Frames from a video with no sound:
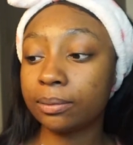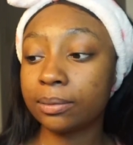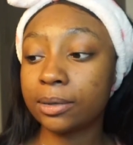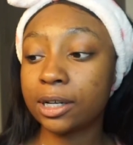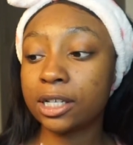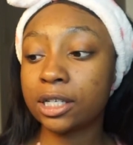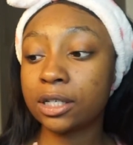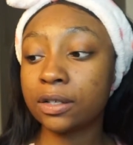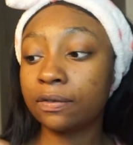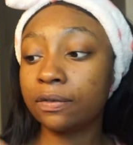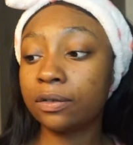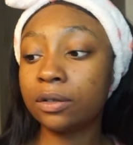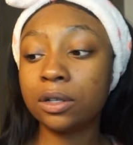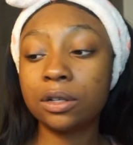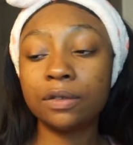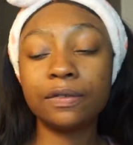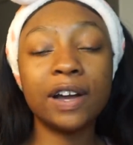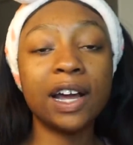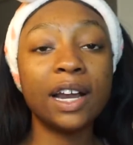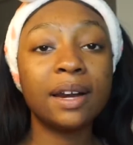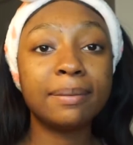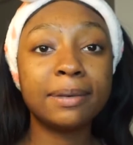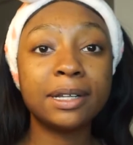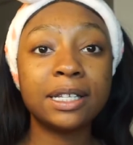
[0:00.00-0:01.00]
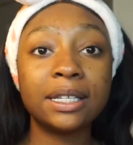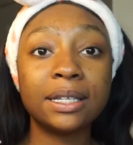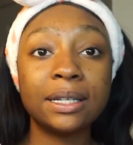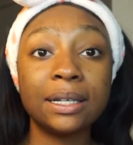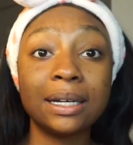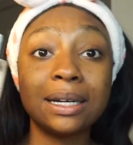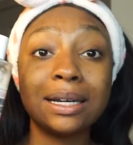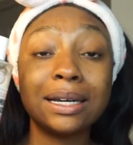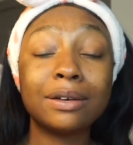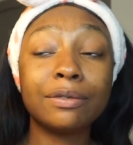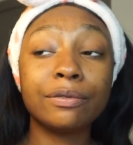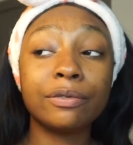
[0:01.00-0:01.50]
it's full of vitamin
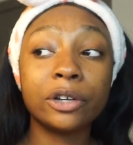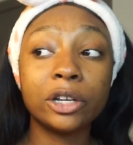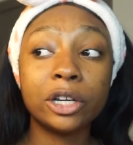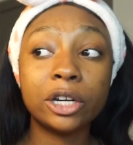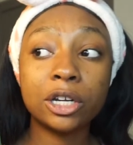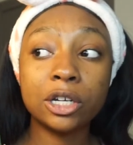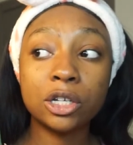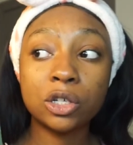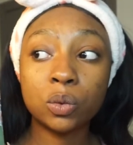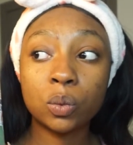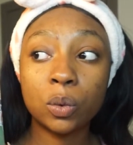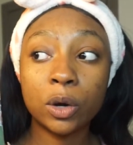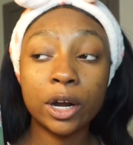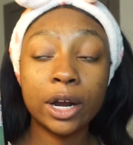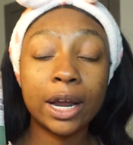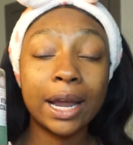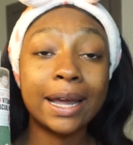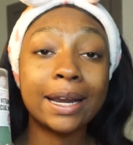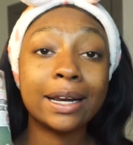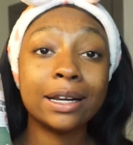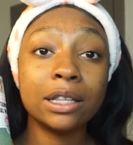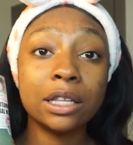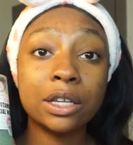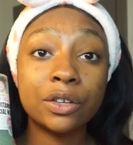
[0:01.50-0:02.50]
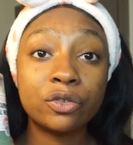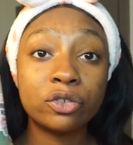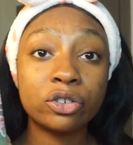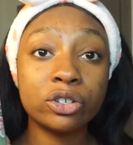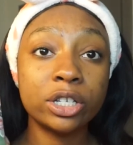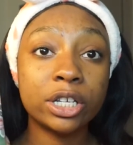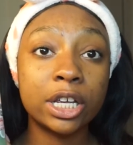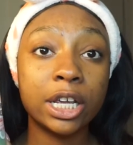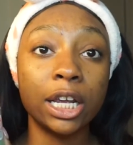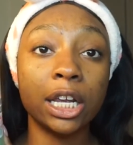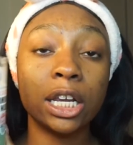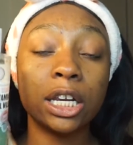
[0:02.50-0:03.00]
C, and it really does work, and it leaves your
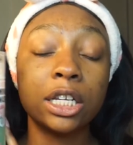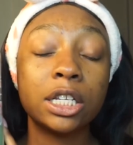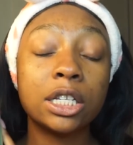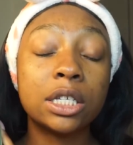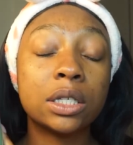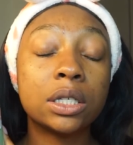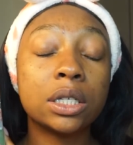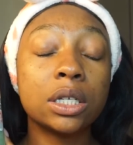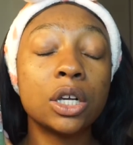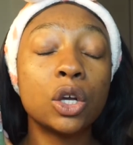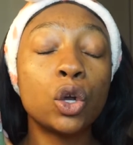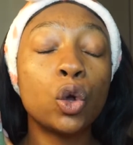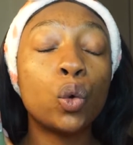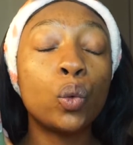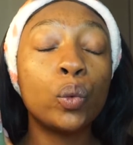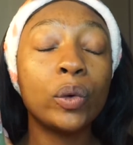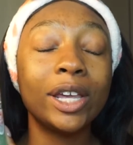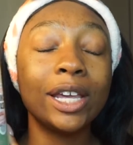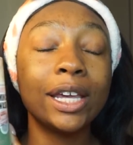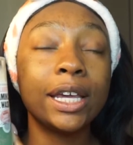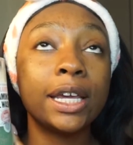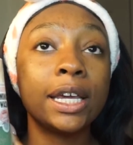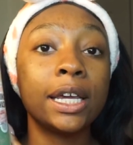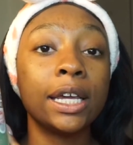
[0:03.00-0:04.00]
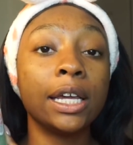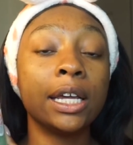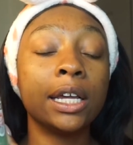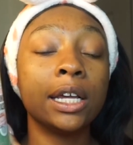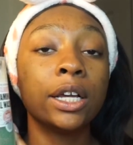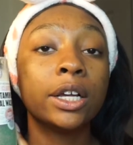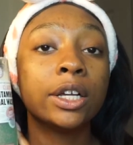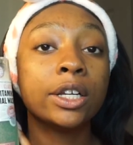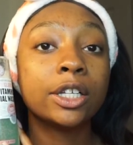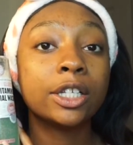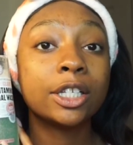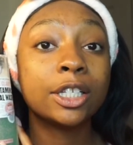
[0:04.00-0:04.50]
skin
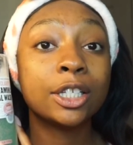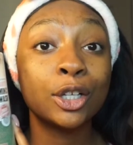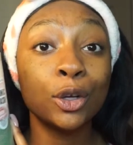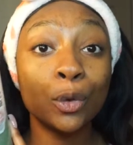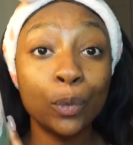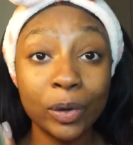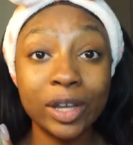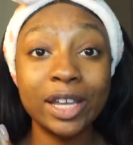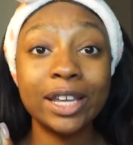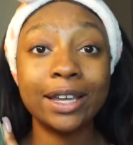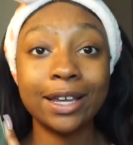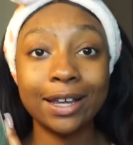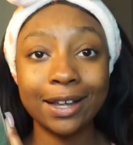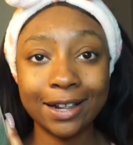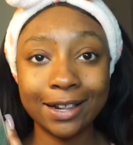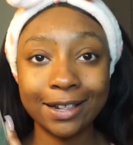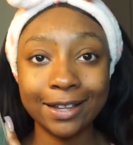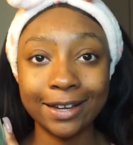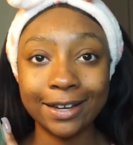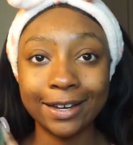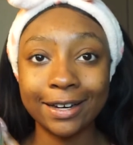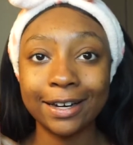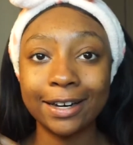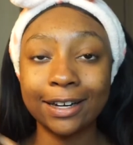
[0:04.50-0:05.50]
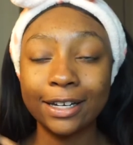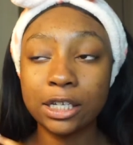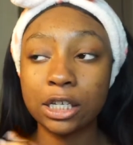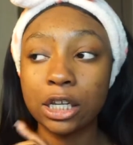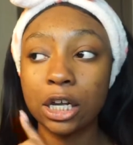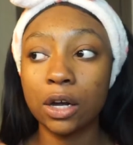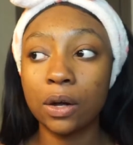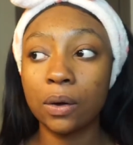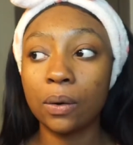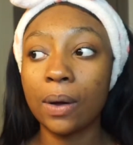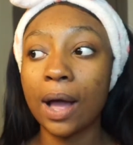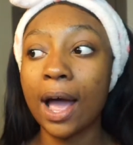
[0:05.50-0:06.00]
squeaky clean.
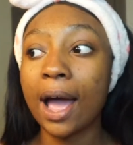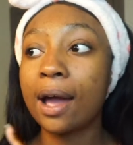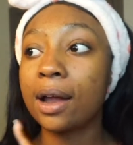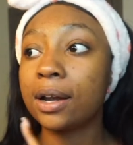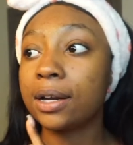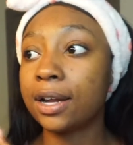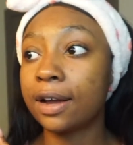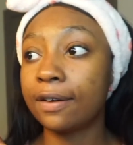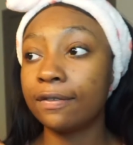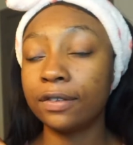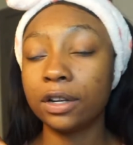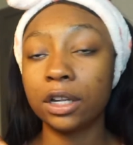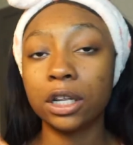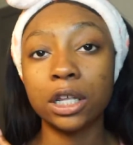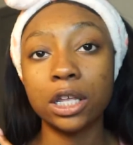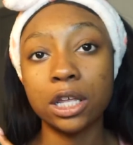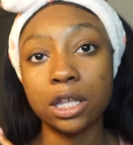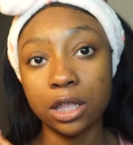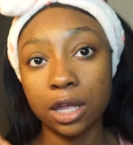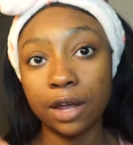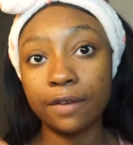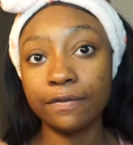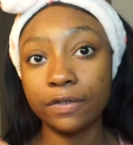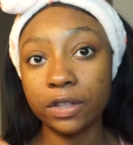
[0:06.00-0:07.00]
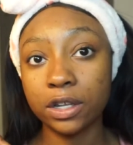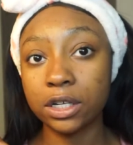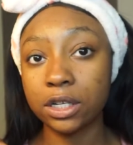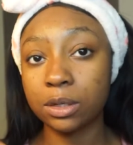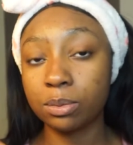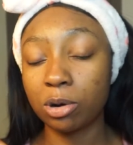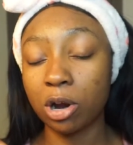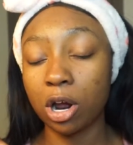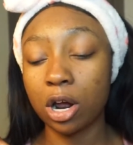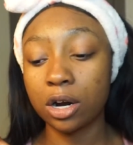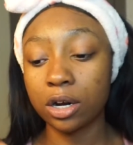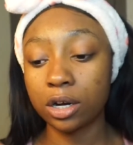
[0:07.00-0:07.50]
So I definitely love this
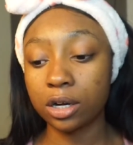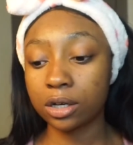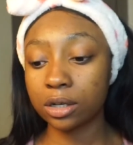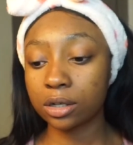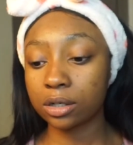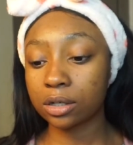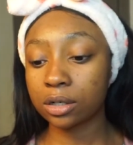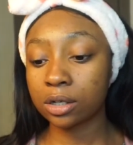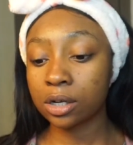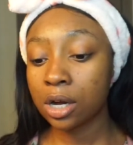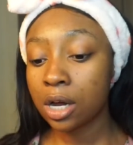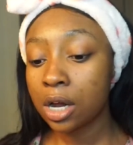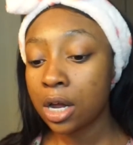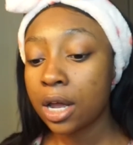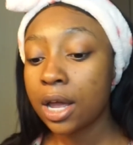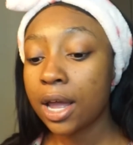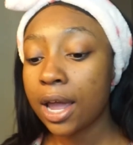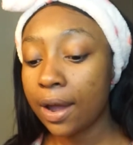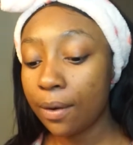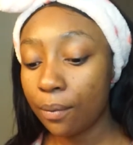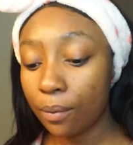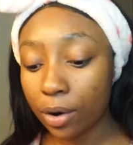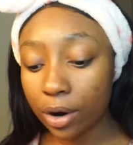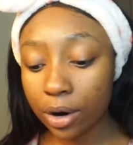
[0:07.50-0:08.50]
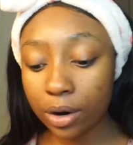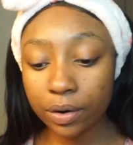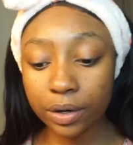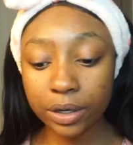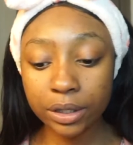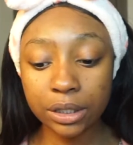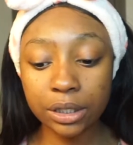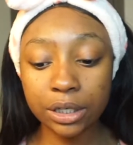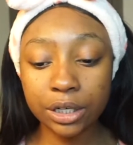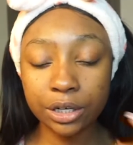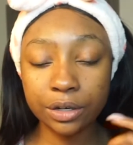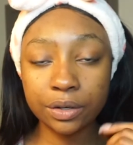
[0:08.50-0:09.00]
product, and we're
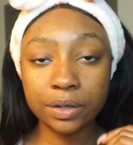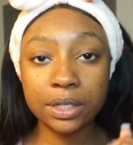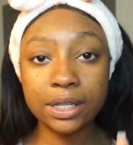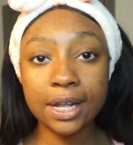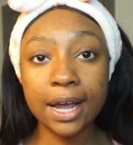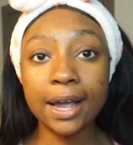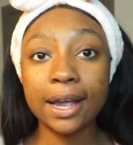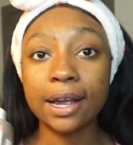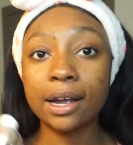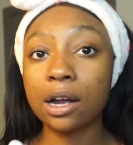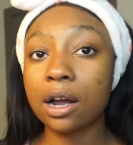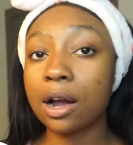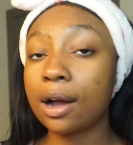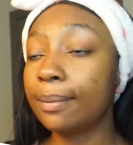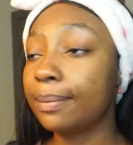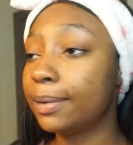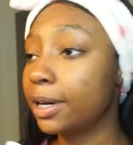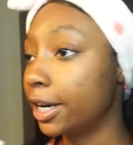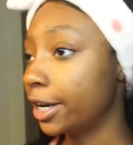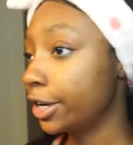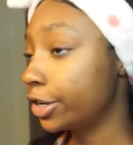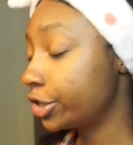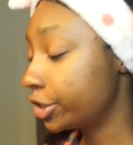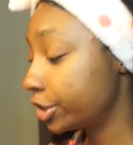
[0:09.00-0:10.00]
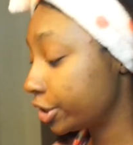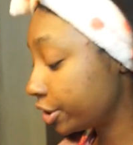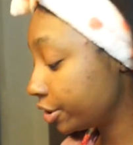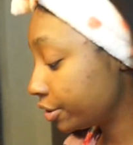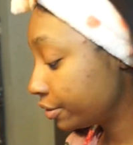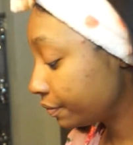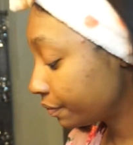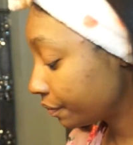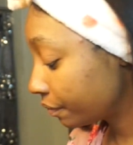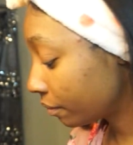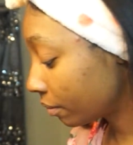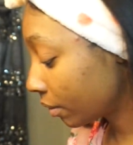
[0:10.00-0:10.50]
going to use that in
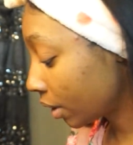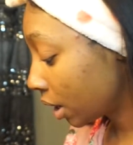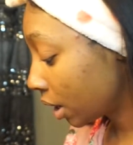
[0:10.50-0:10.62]
combination